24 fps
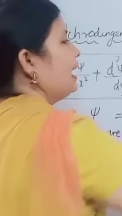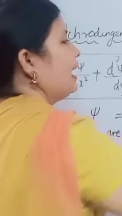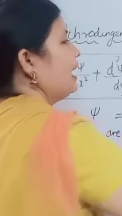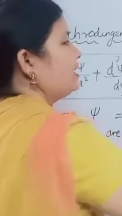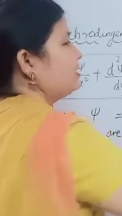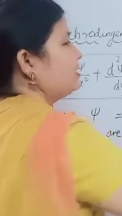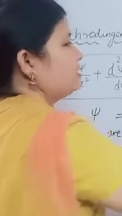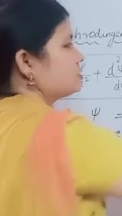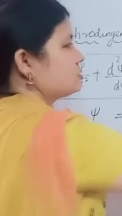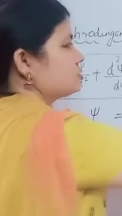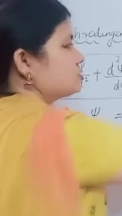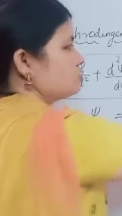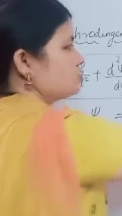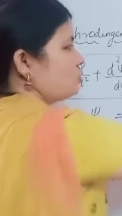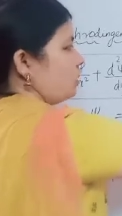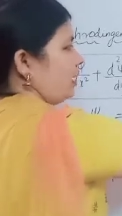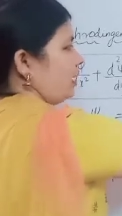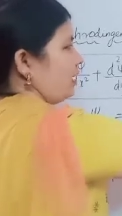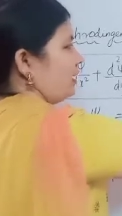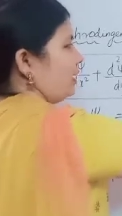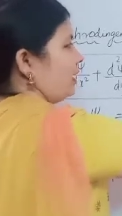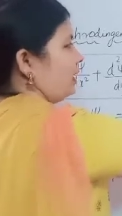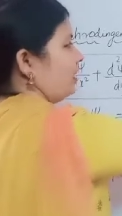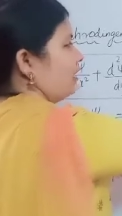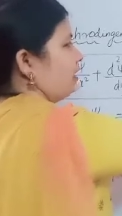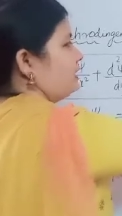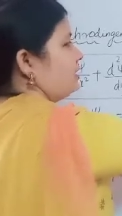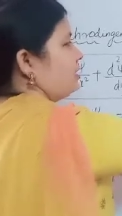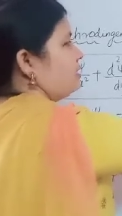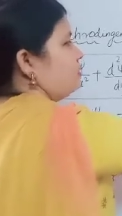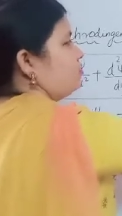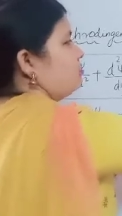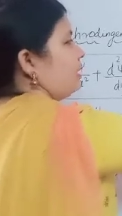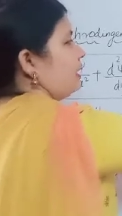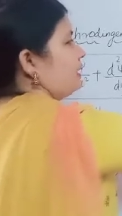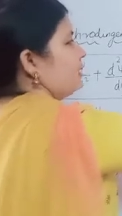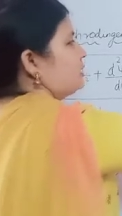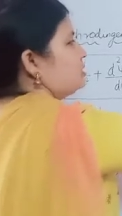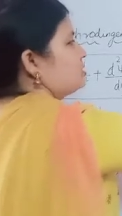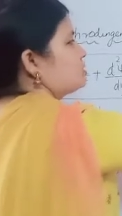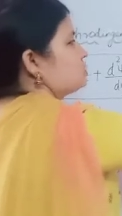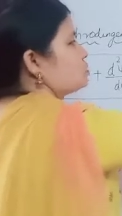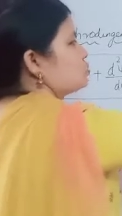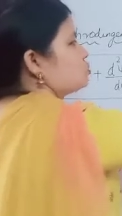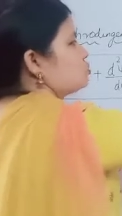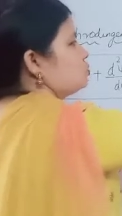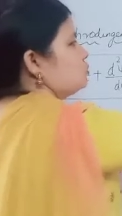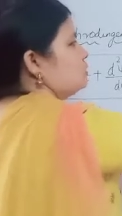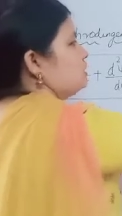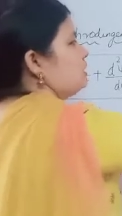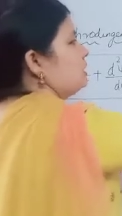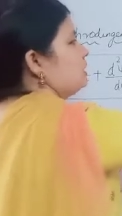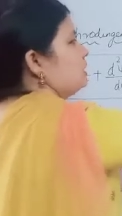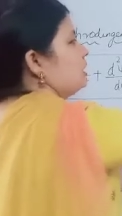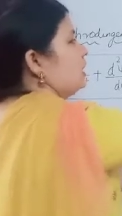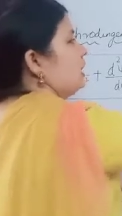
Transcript: h square and e minus v,